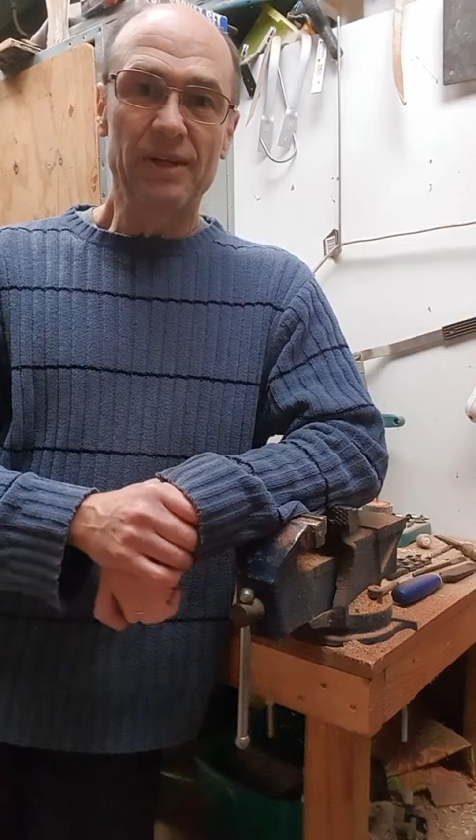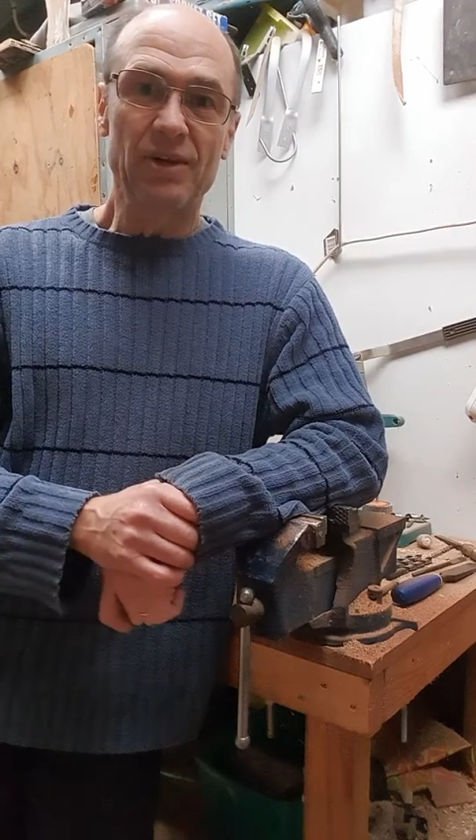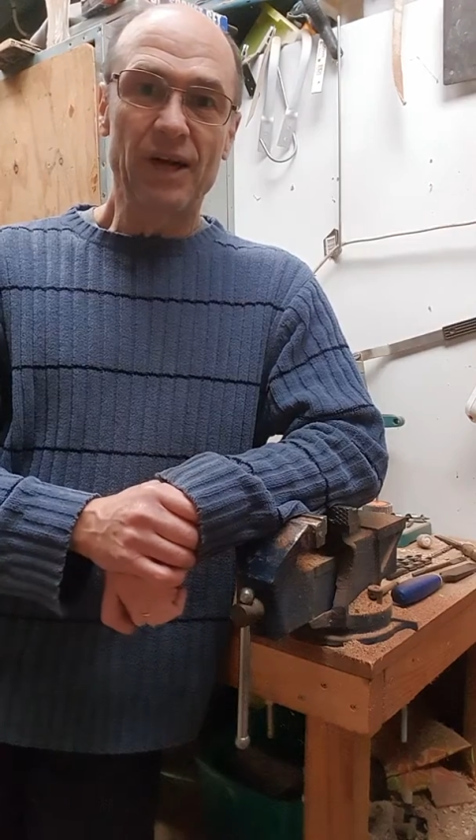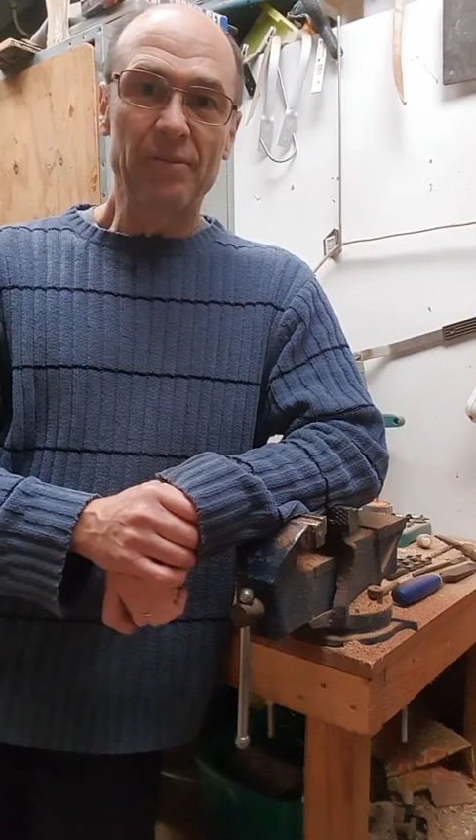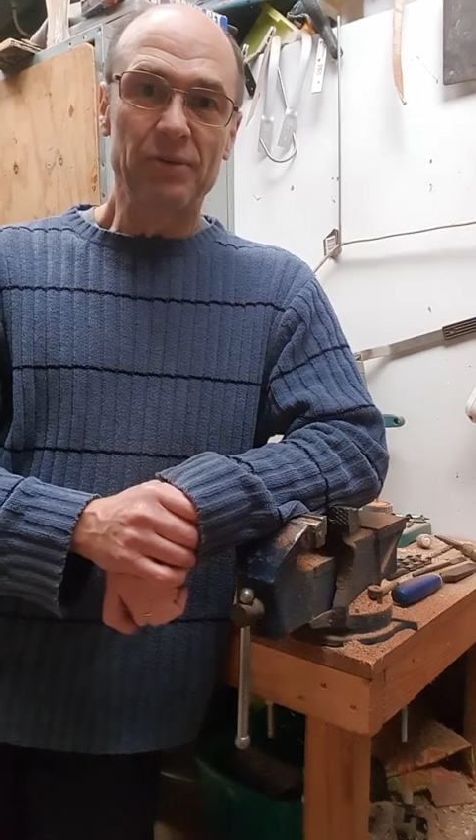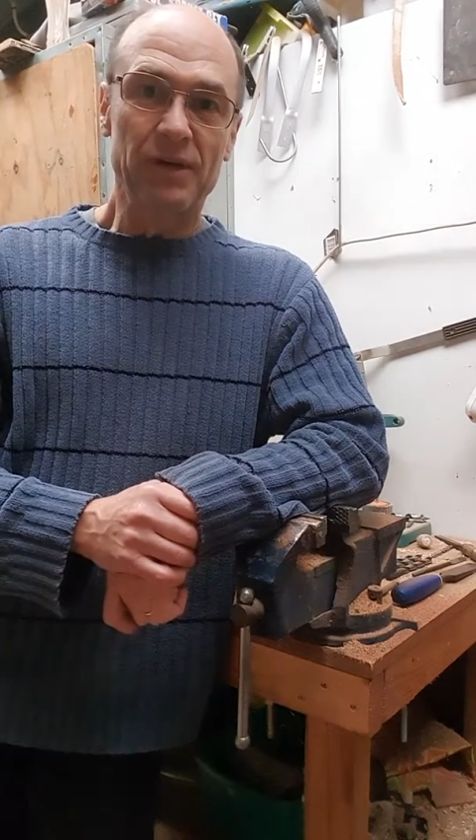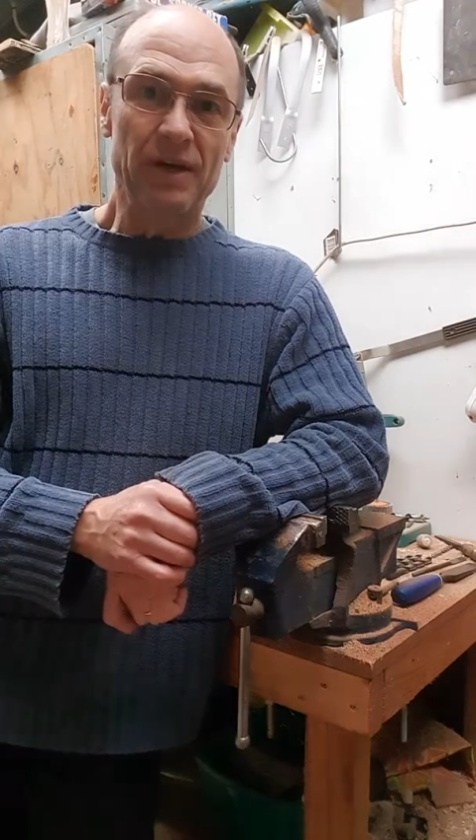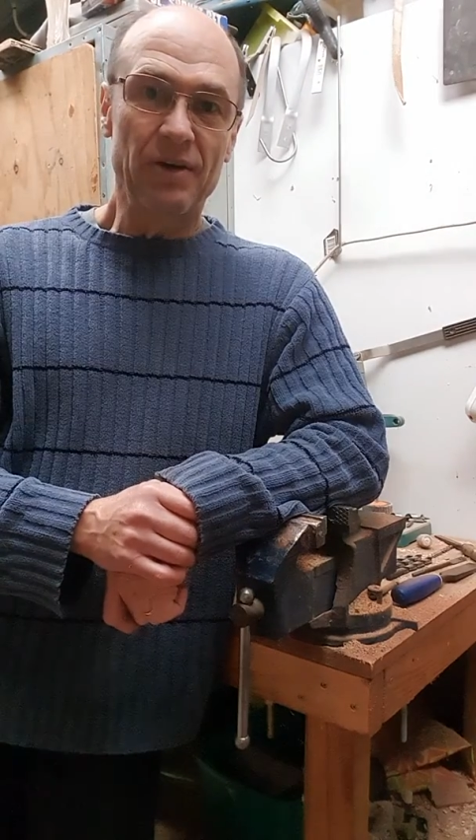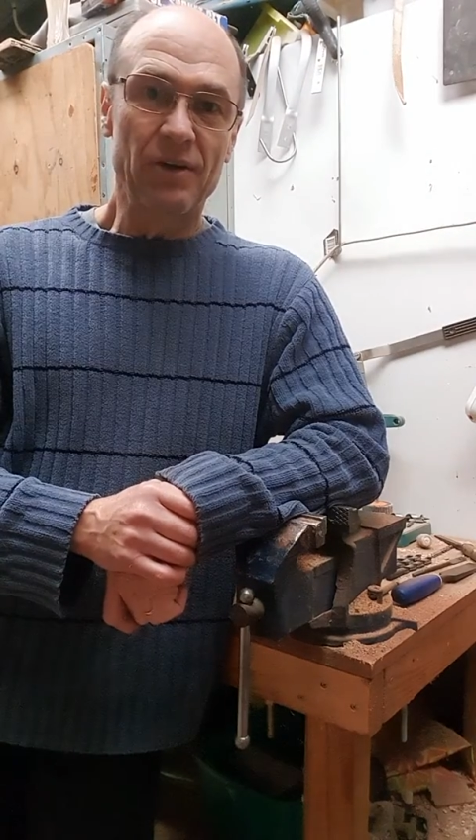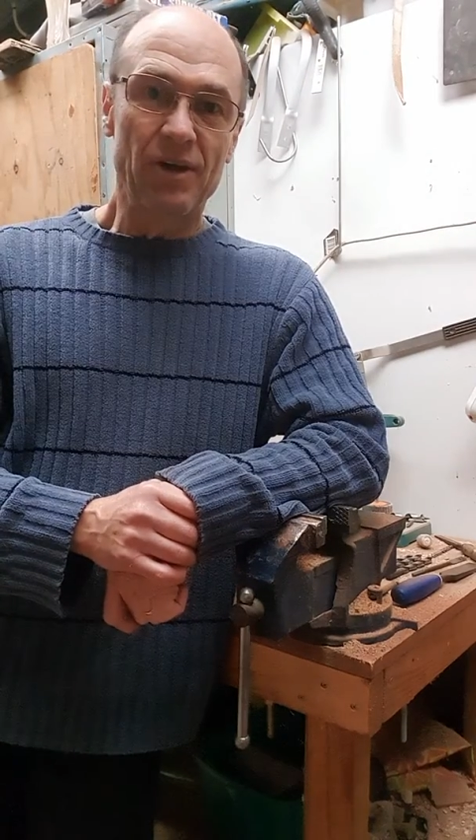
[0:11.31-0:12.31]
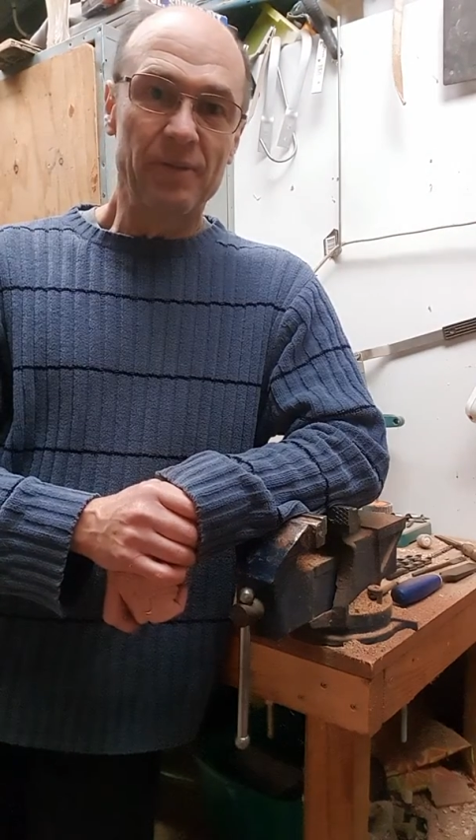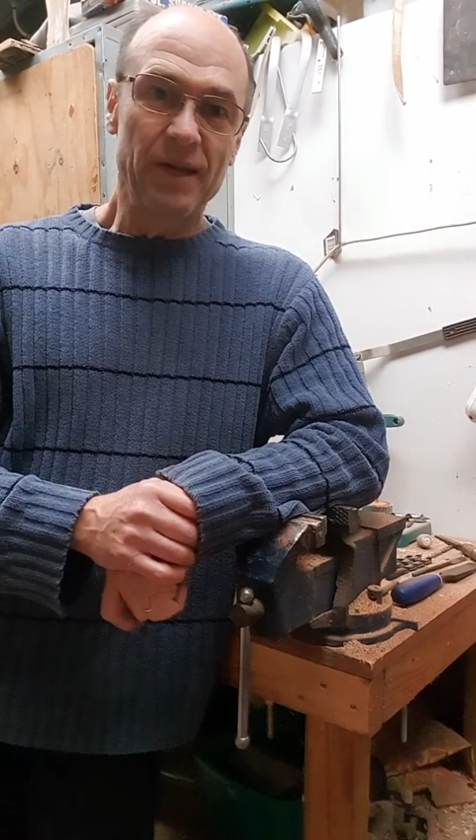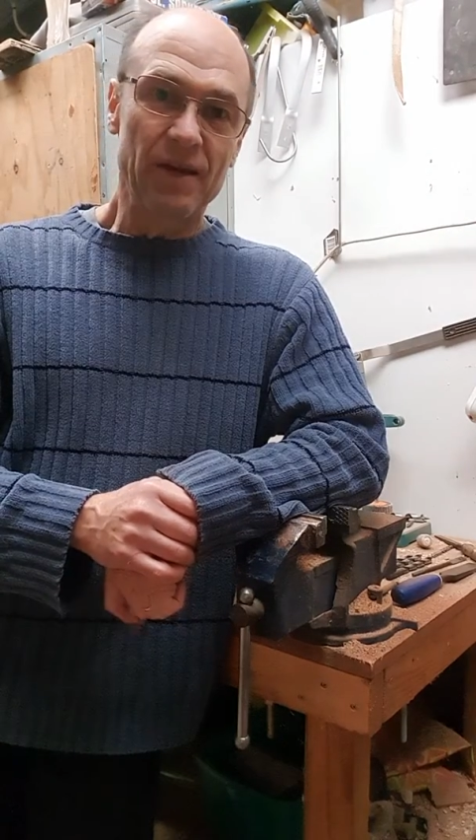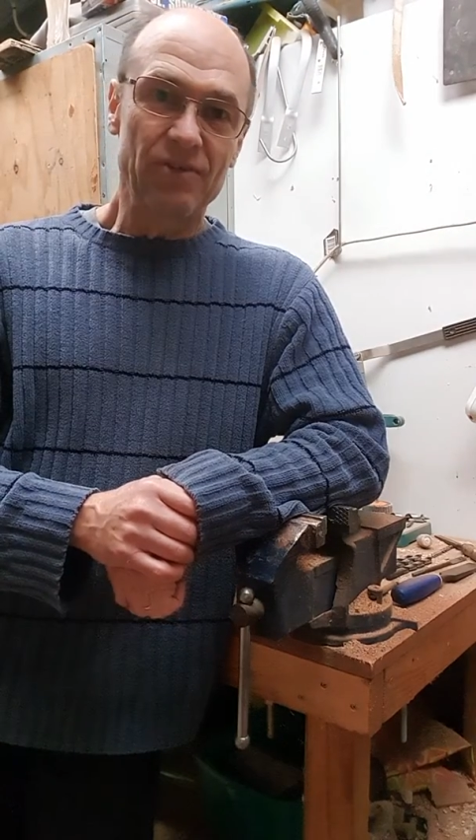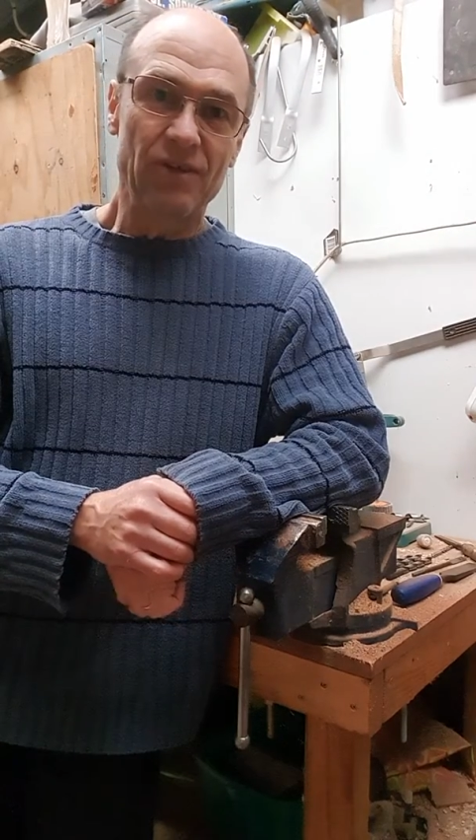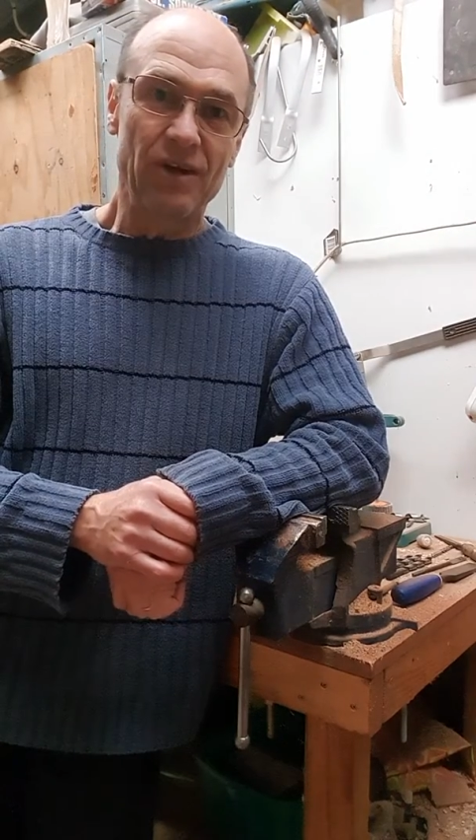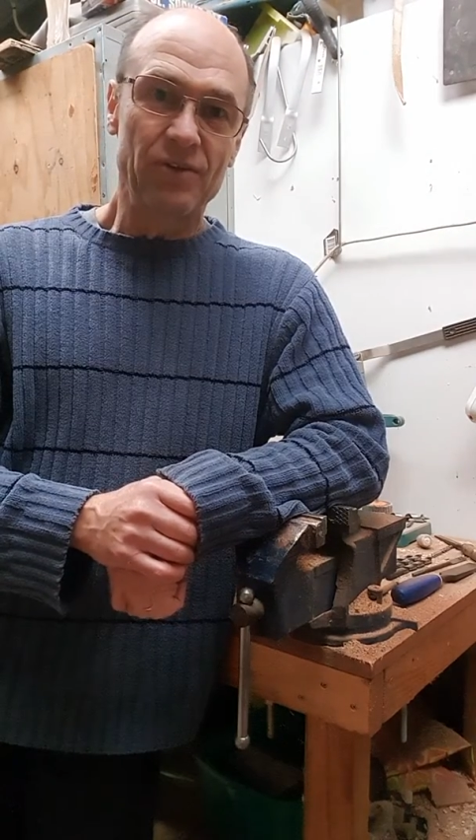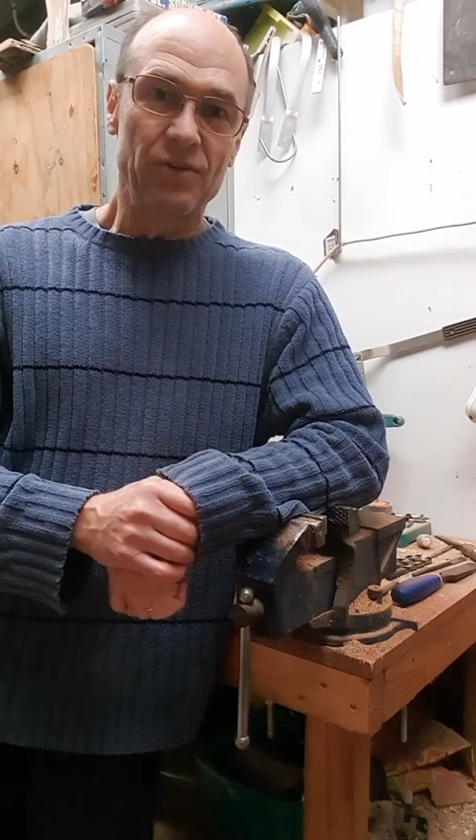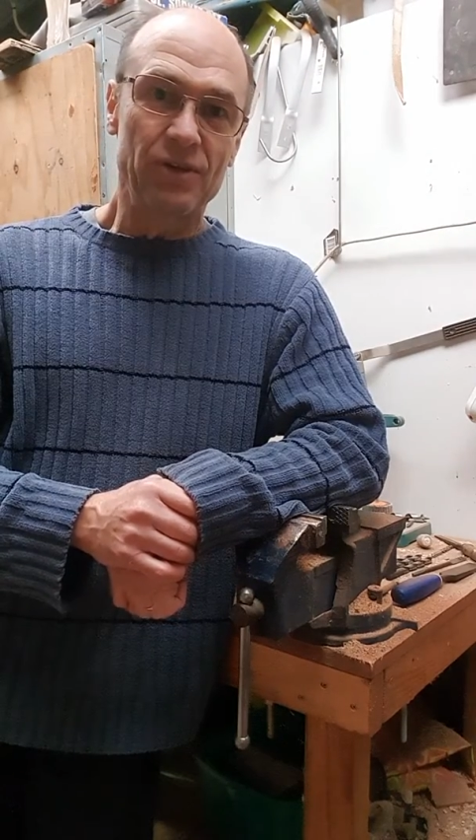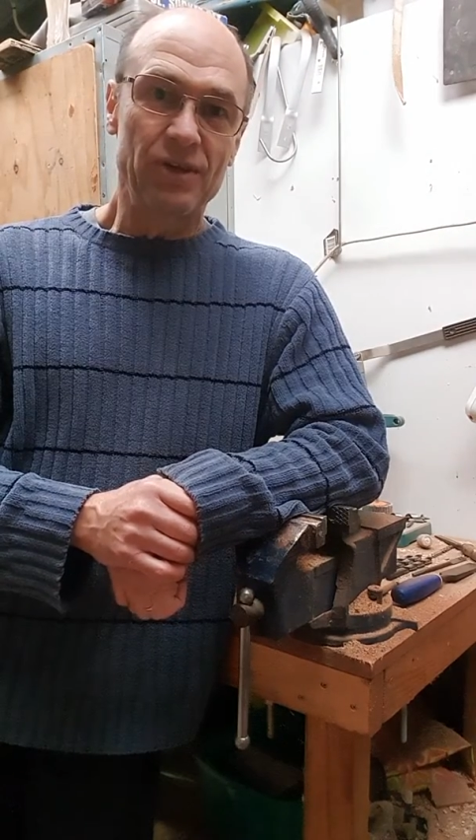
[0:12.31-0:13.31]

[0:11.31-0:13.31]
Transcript: not able to go climbing outside or to